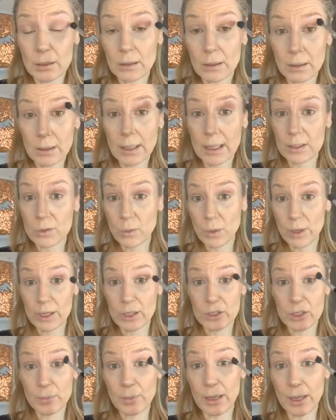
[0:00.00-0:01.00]
And that's where I
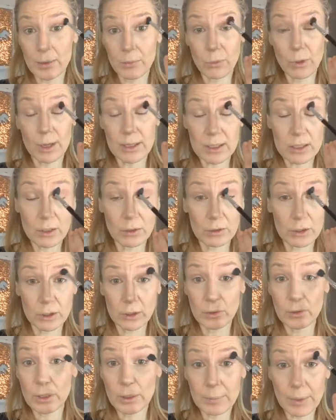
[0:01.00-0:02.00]
used to buy, well, I still
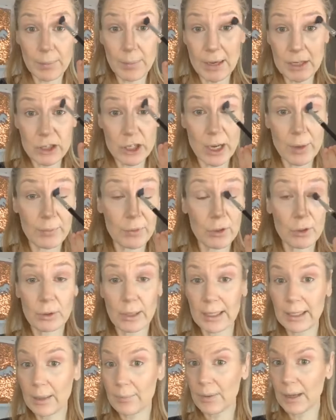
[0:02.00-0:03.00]
do. I buy my shampoo,
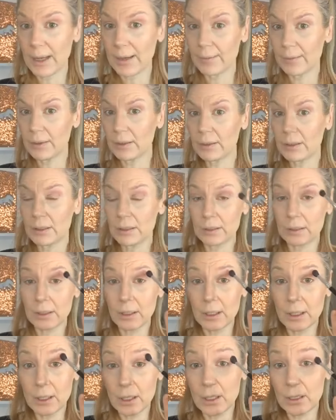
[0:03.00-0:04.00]
like I buy
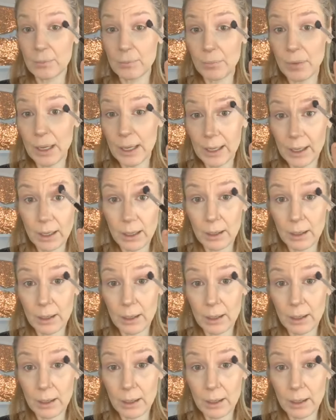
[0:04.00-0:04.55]
my